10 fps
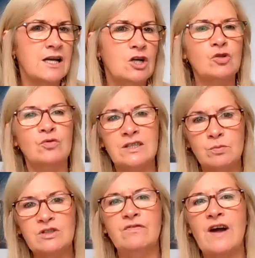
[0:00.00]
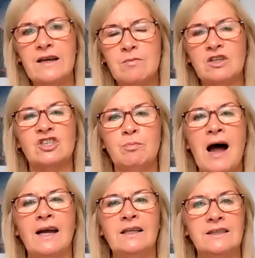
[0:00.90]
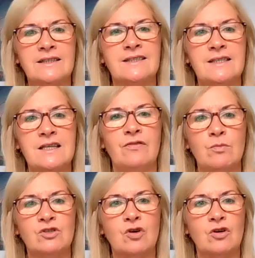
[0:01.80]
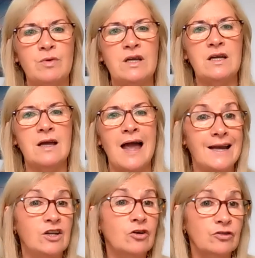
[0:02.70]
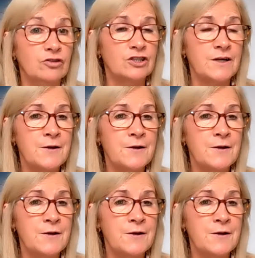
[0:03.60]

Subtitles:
So this was very much the pilot to see if it was going to be any good.